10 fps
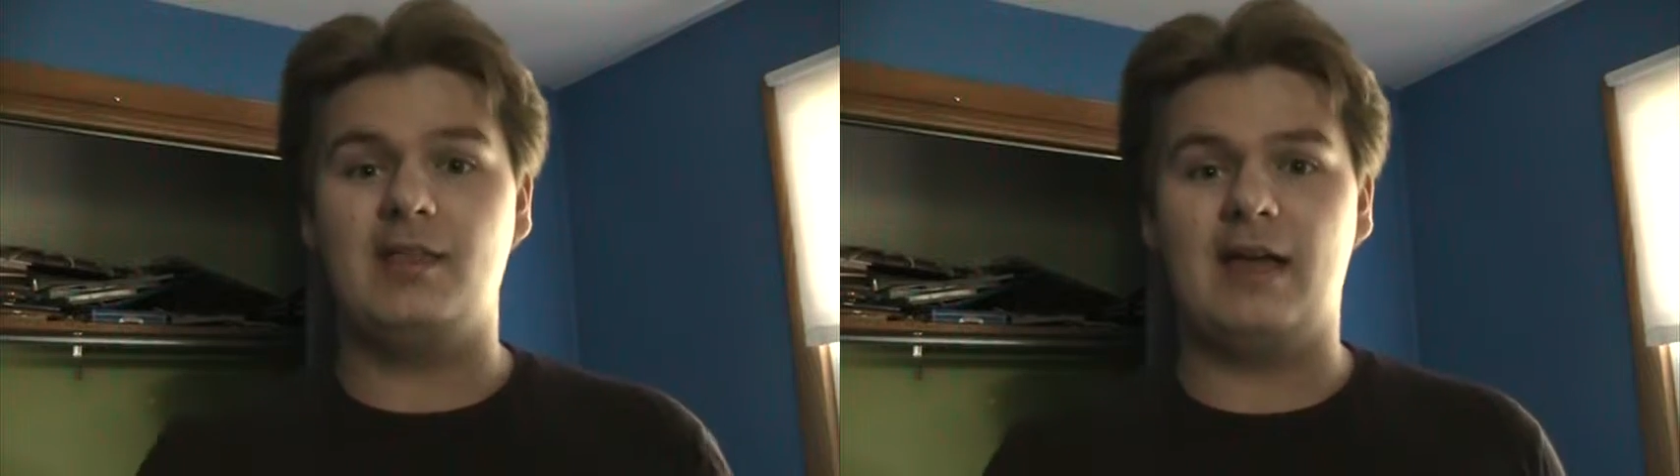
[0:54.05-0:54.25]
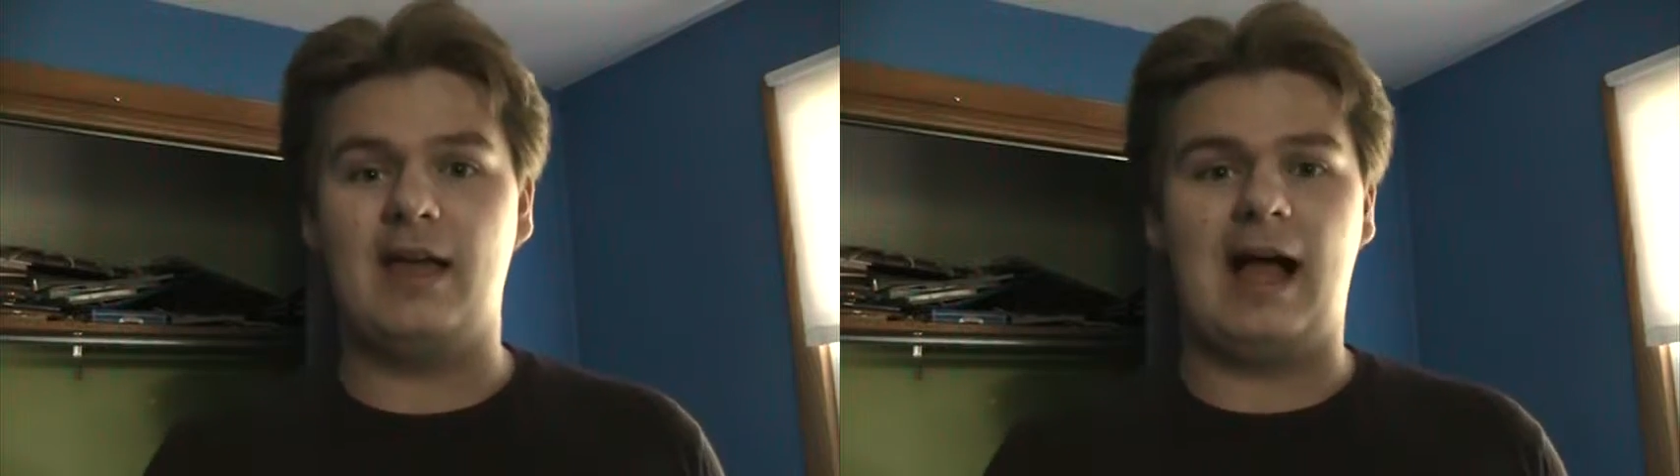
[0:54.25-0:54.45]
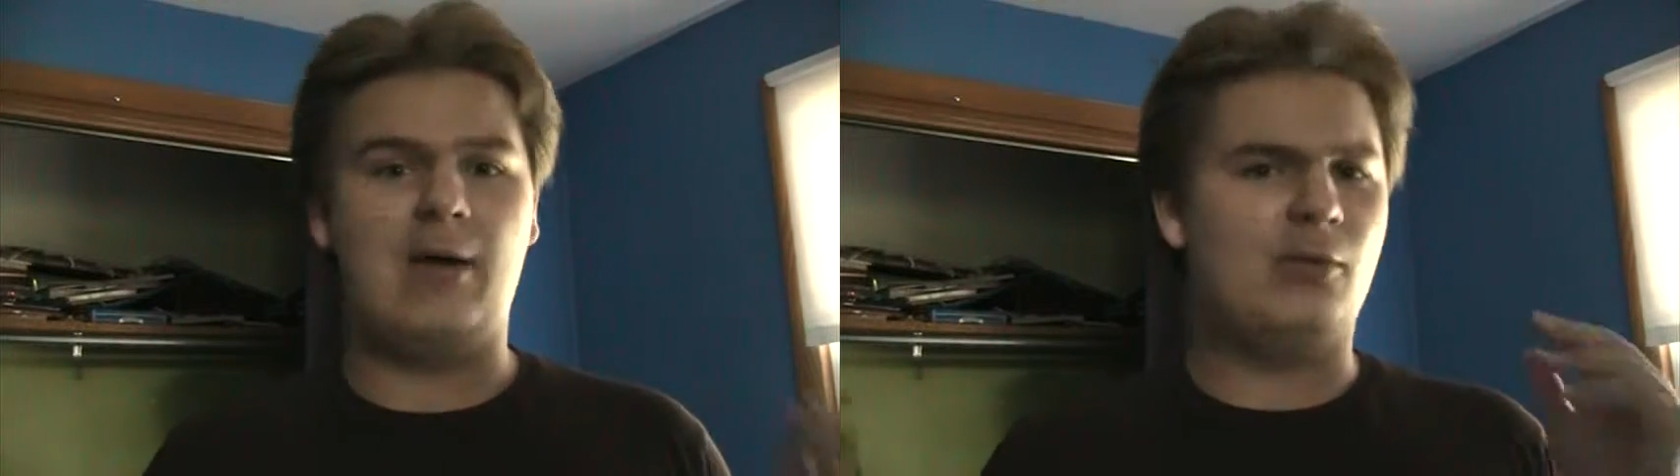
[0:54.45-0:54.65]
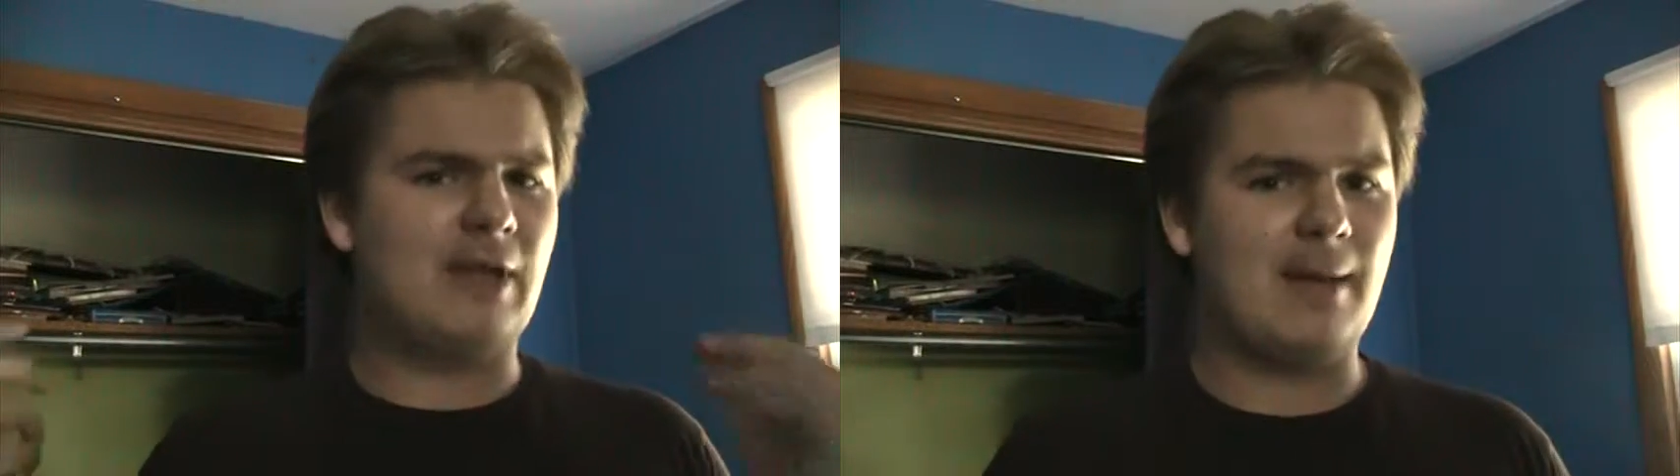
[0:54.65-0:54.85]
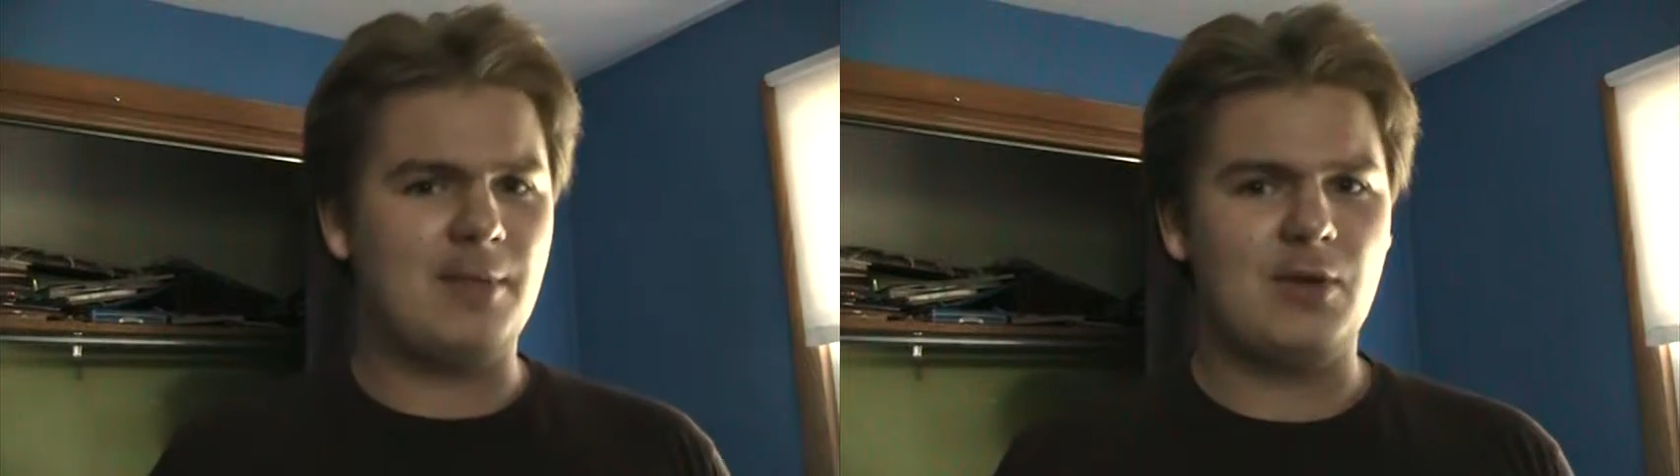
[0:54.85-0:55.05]
that I will
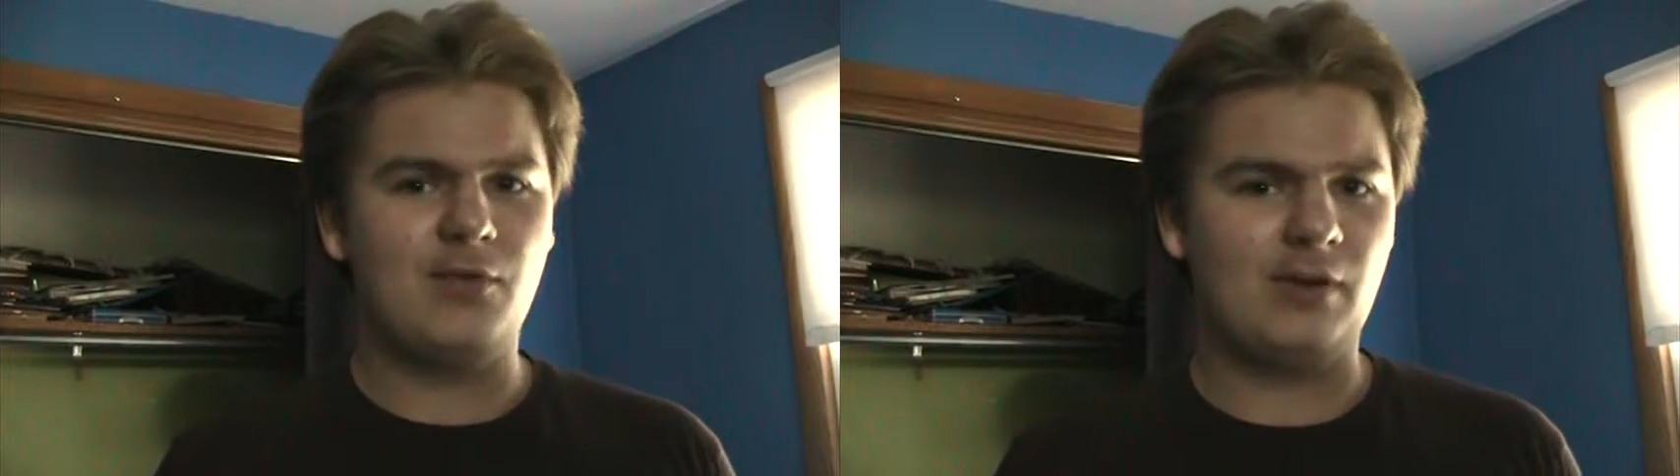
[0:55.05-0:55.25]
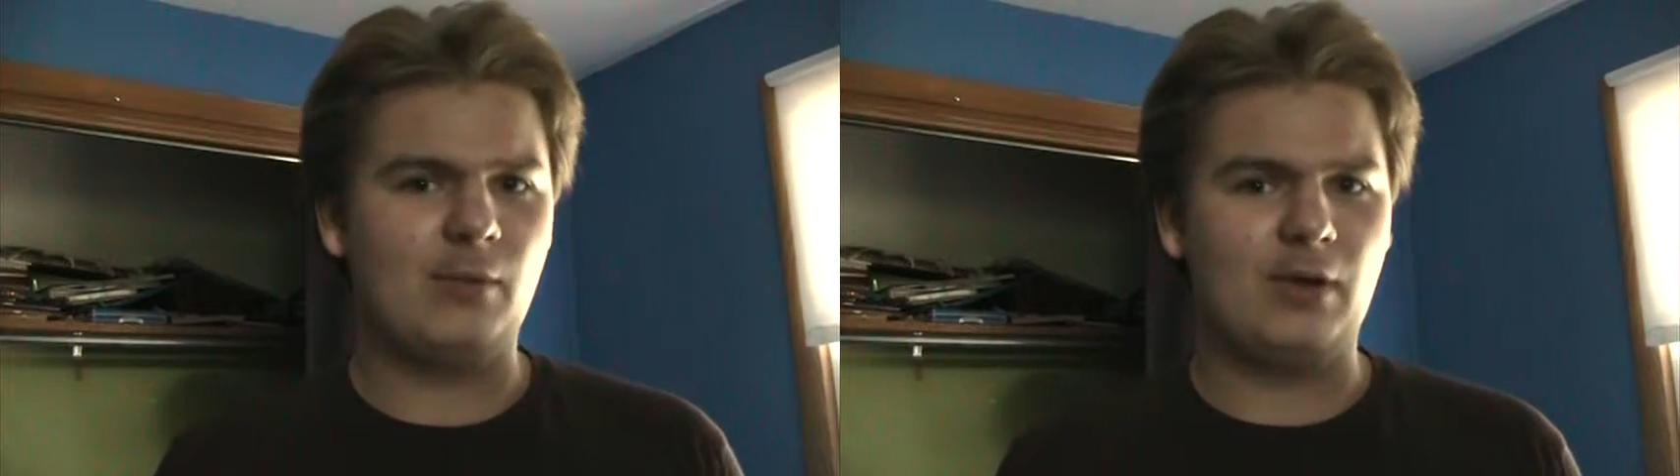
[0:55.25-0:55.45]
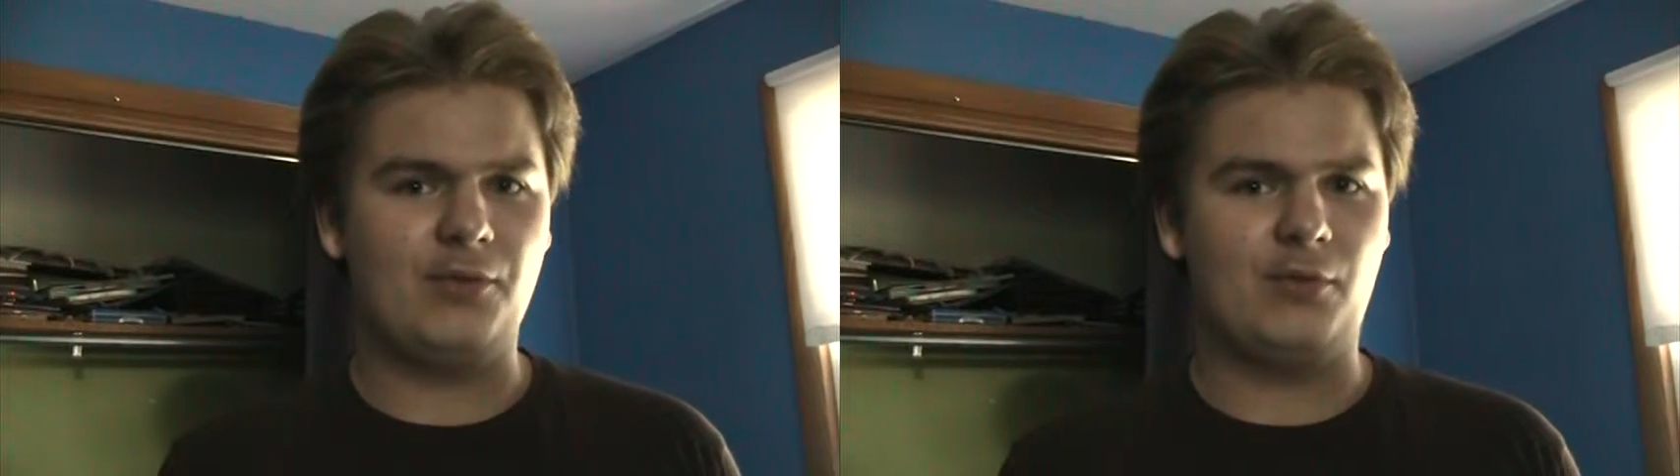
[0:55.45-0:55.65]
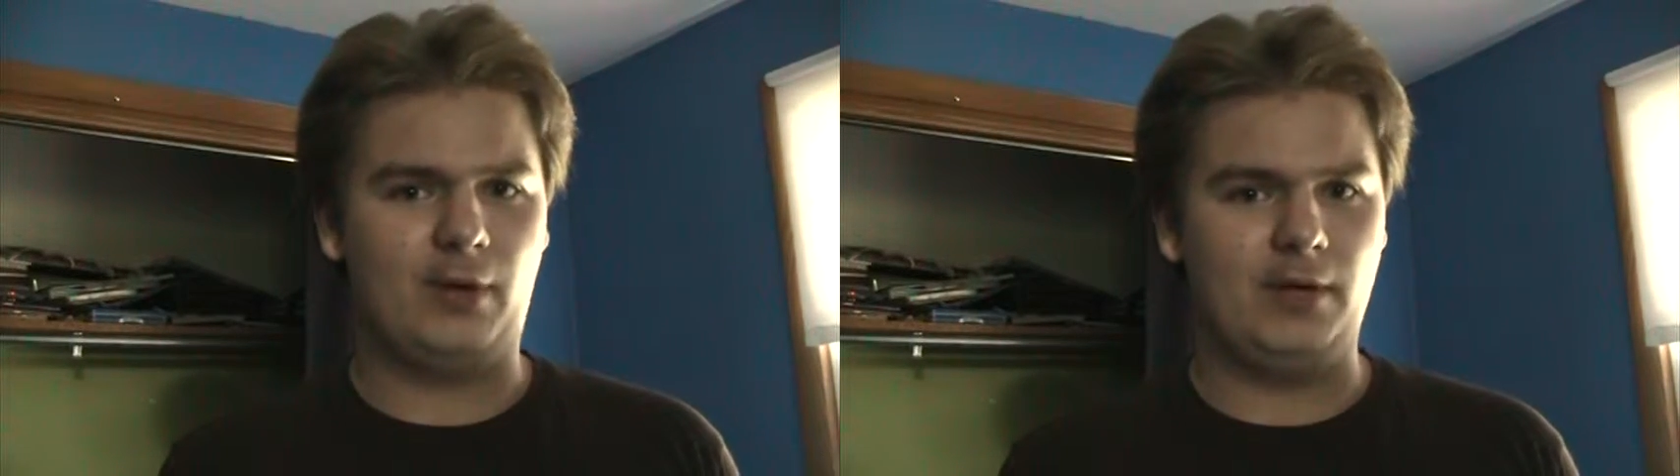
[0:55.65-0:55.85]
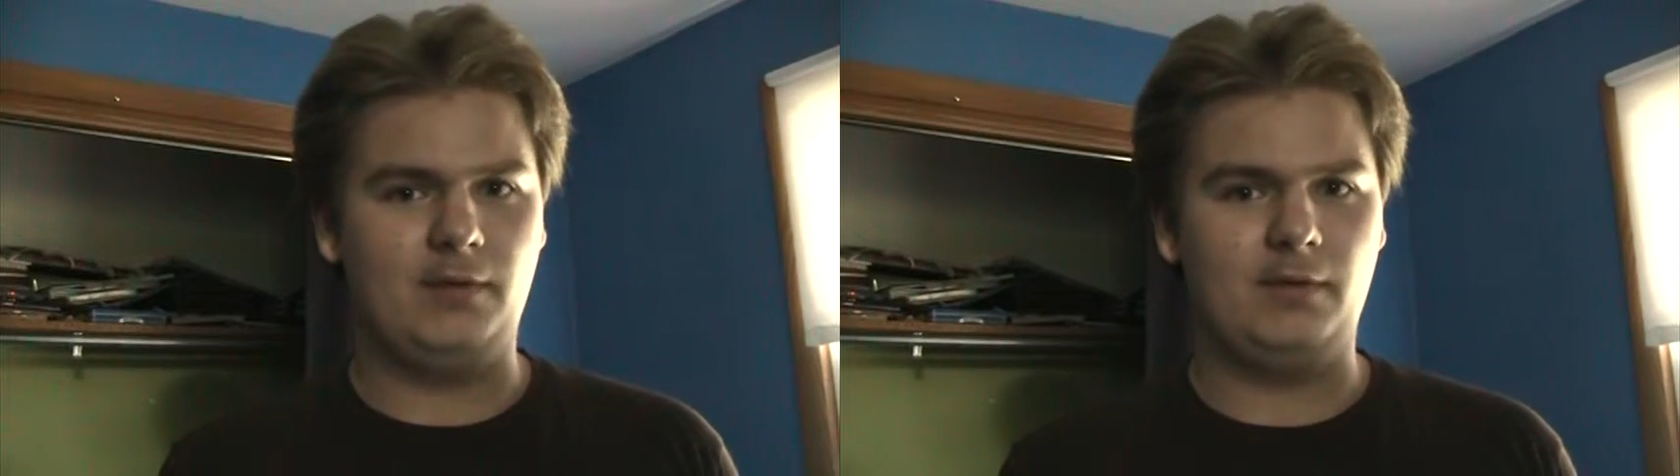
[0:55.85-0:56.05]
not be using real
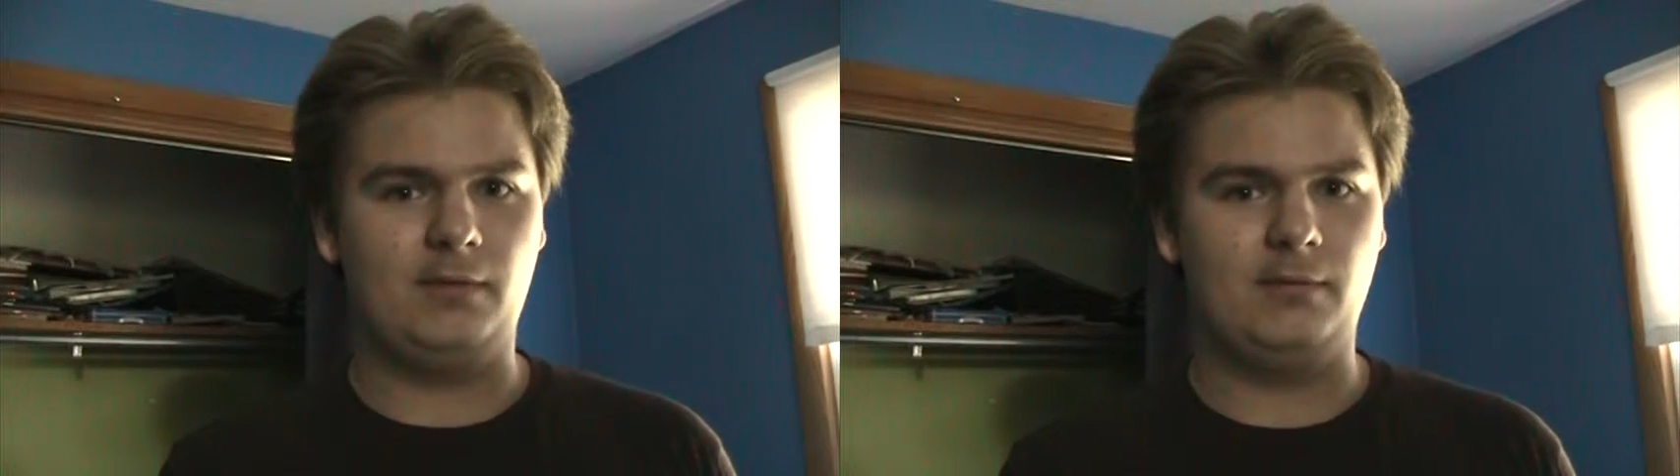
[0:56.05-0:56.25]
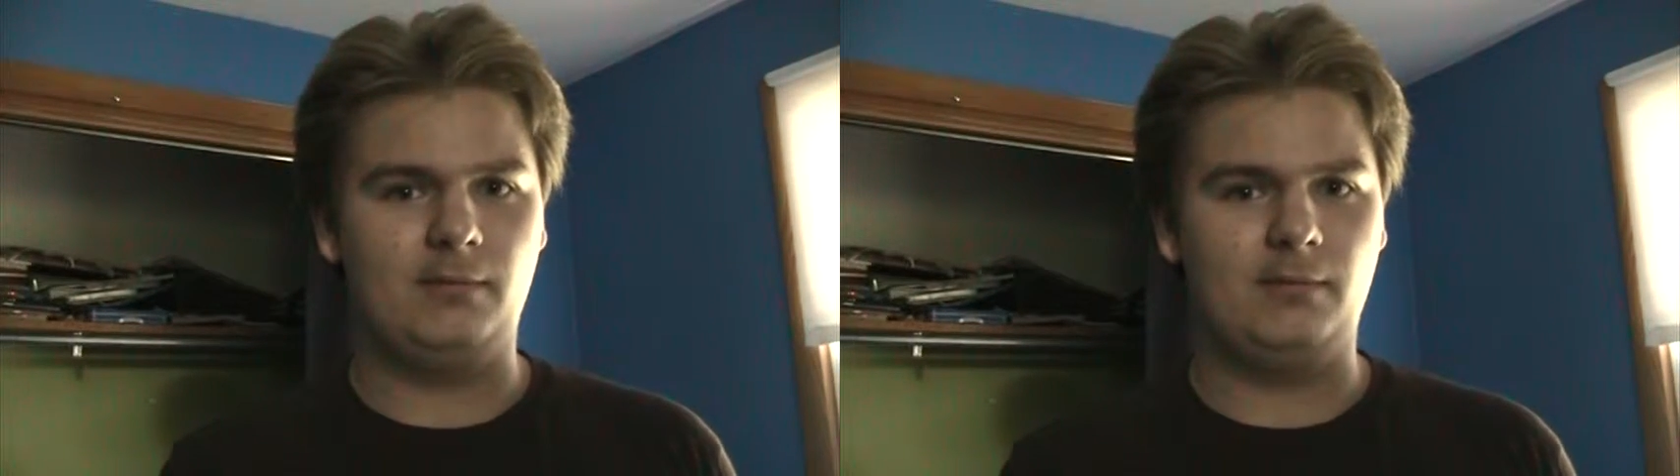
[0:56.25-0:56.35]
swords.